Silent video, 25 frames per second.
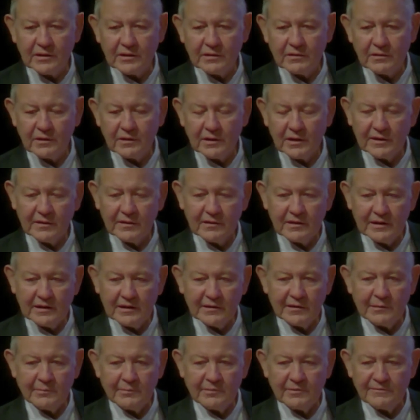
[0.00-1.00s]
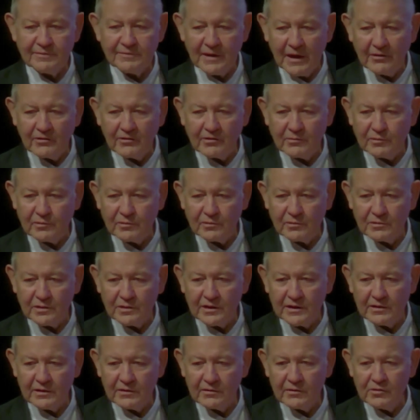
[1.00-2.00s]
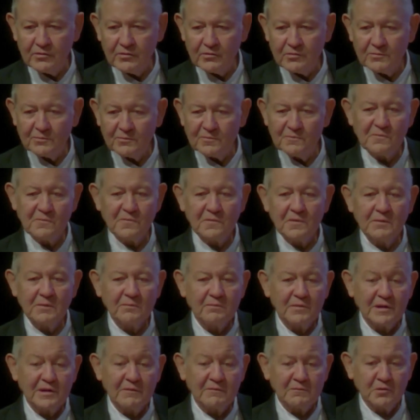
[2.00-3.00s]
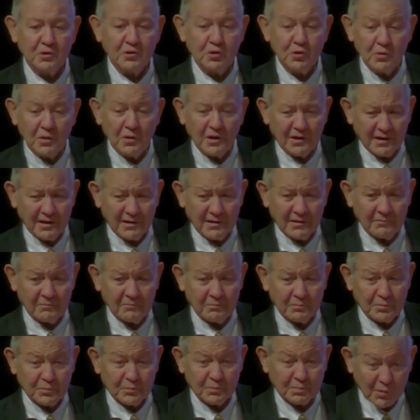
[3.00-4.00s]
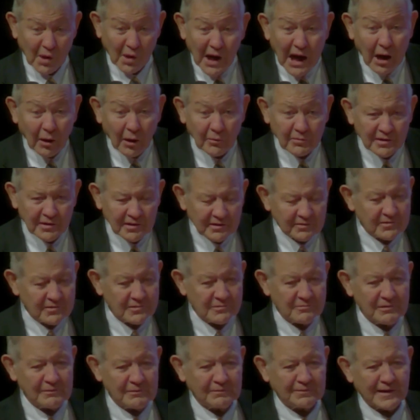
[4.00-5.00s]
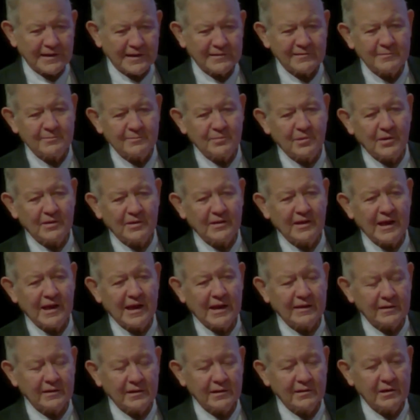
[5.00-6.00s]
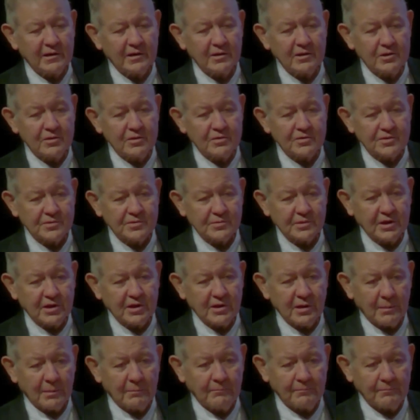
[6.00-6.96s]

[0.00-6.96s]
I think it'll be valuable, and you'll be proud to reflect upon that in the years to come.